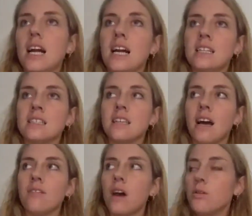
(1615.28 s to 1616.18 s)
And I,
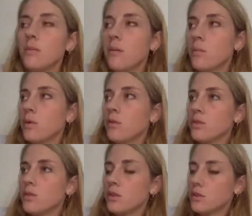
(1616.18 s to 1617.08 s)
I remember a
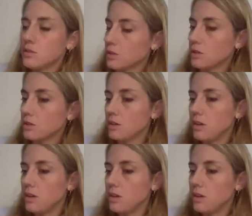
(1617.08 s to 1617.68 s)
few years ago,